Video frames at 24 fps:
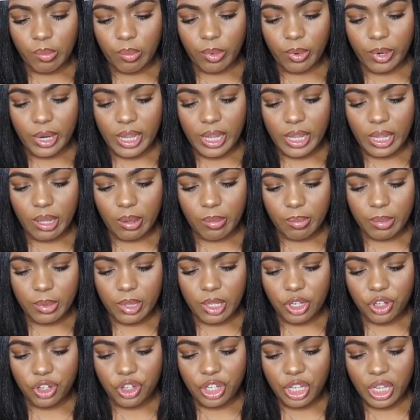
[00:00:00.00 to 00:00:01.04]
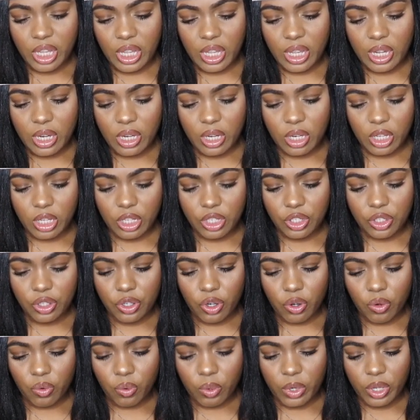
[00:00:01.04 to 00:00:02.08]
break up the chicken because you
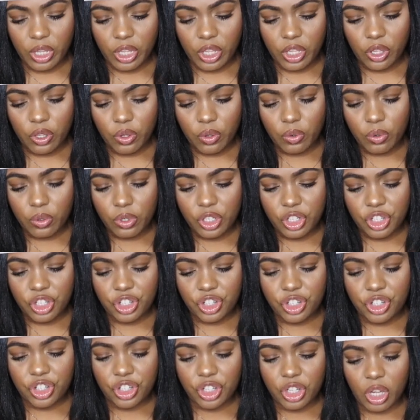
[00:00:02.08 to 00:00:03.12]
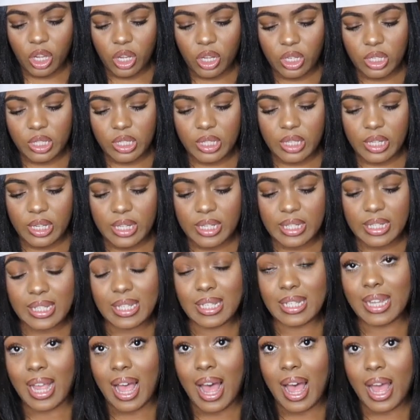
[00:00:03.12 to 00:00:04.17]
don't want huge chunks
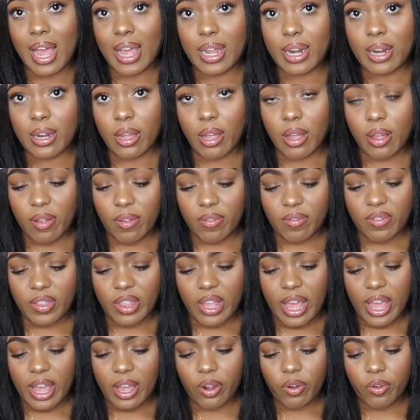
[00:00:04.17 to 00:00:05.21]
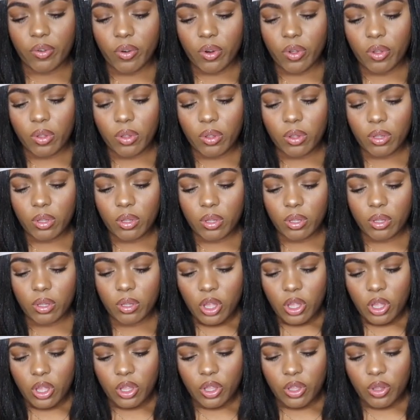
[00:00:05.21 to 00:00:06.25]
inside of the egg roll.
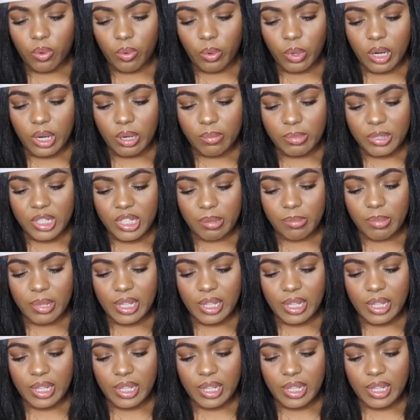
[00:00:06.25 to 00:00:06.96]
You want them to